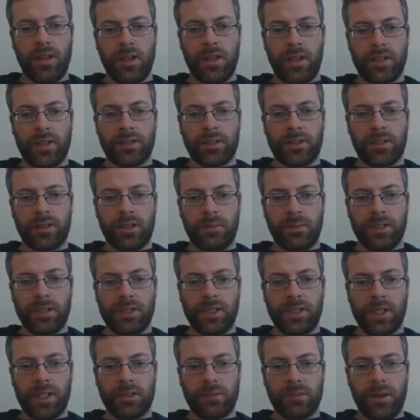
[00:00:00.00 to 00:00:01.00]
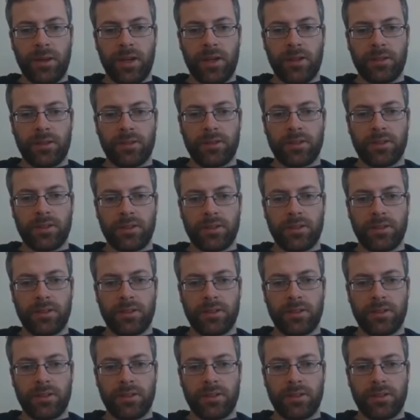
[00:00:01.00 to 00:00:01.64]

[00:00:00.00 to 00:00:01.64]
that's going to be £6.